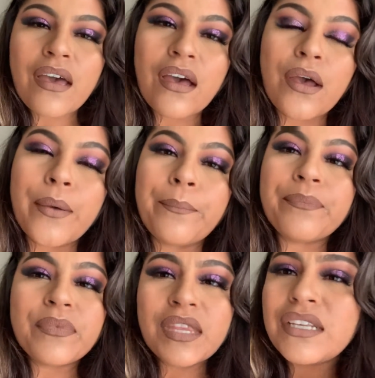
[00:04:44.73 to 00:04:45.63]

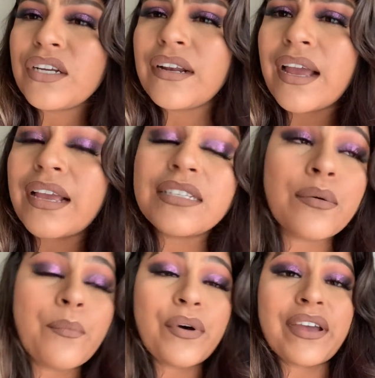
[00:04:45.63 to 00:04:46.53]
These are nice,
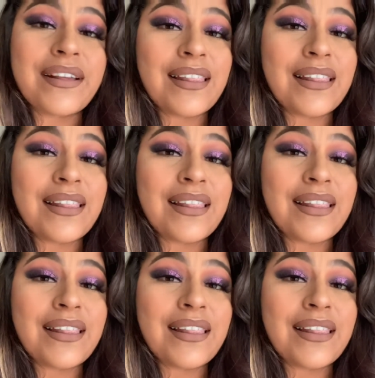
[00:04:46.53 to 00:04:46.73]
but